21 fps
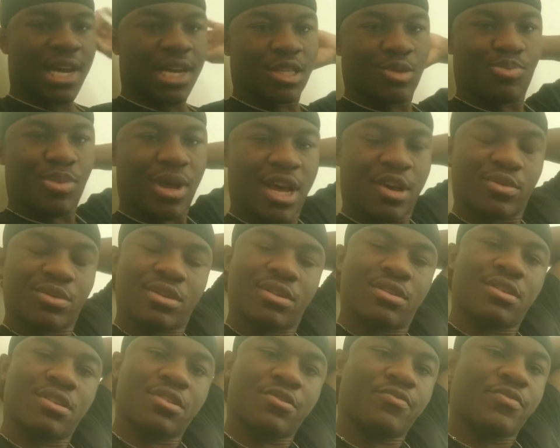guys? Back with
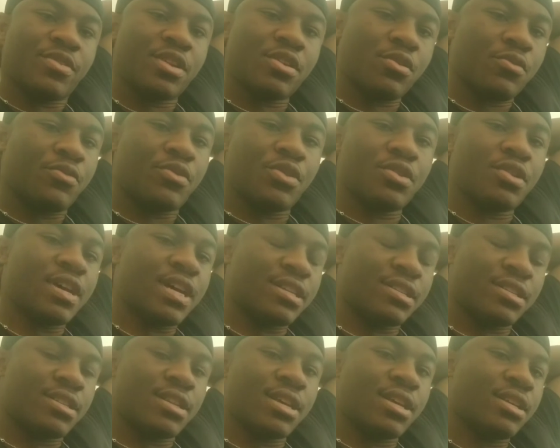another video for you
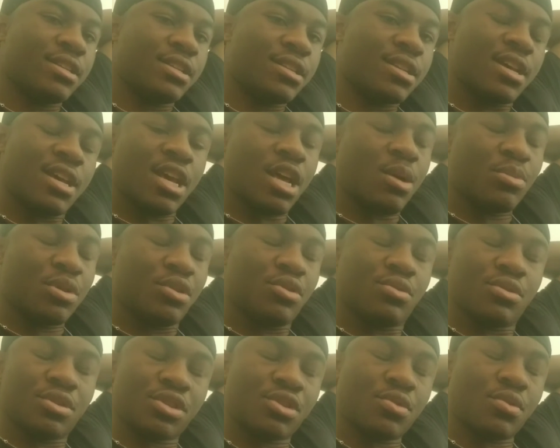guys today. Today I'm gonna
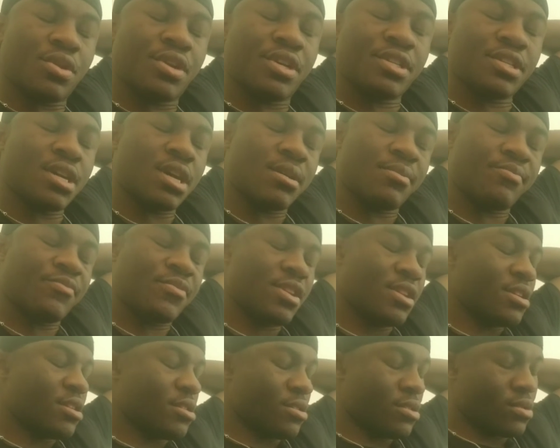do a story time
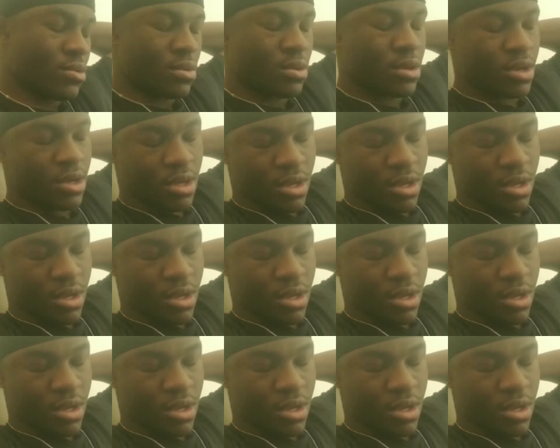video.